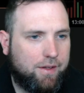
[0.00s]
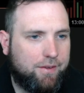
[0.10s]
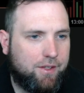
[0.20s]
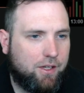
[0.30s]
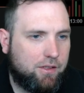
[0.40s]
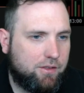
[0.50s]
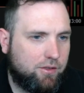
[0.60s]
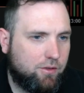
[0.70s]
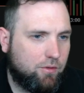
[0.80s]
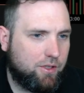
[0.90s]
And then also
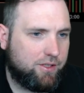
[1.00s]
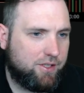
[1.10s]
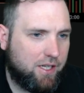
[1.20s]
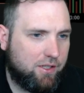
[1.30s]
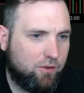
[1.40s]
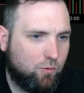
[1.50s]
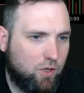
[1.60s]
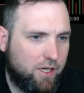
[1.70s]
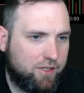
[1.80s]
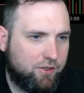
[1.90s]
you want to set your
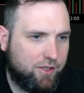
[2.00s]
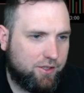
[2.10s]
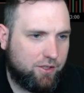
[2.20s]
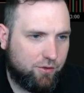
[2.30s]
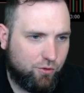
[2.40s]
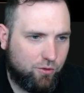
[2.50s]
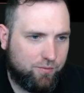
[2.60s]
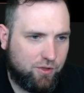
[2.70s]
watch list to group,